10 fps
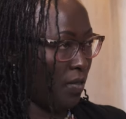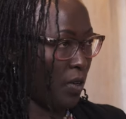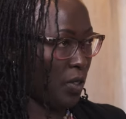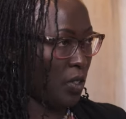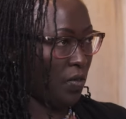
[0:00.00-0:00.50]
of
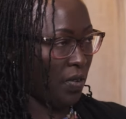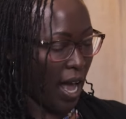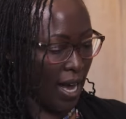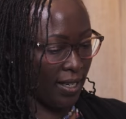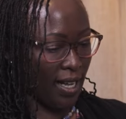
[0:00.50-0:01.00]
course, you've
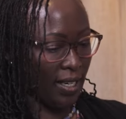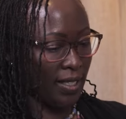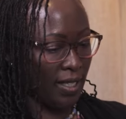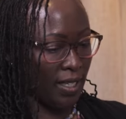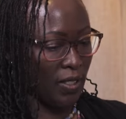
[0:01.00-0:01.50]
had that
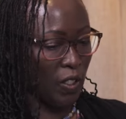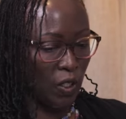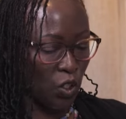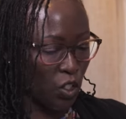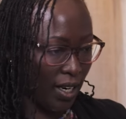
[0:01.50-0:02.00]
mm. in
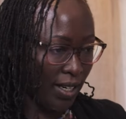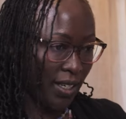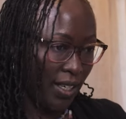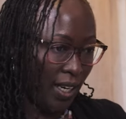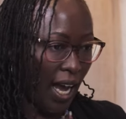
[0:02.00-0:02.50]
this
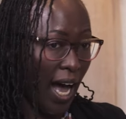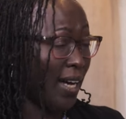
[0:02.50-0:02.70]
journey, mm.